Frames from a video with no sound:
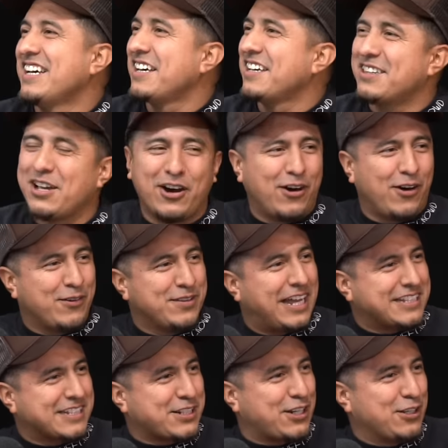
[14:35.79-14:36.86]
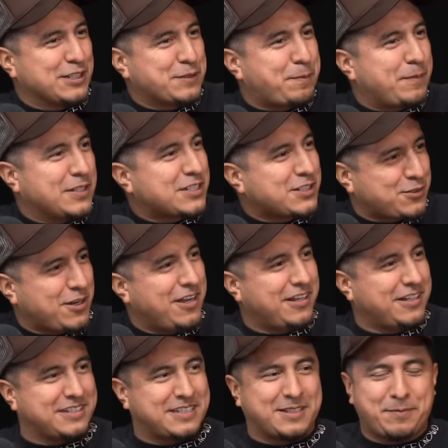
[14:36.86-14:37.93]
Yeah. No, not the turtles. The
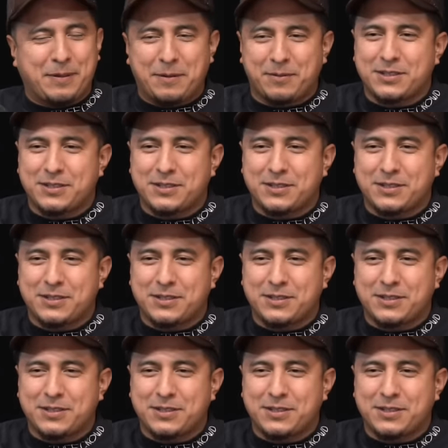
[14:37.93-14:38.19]
straws. The, the straws.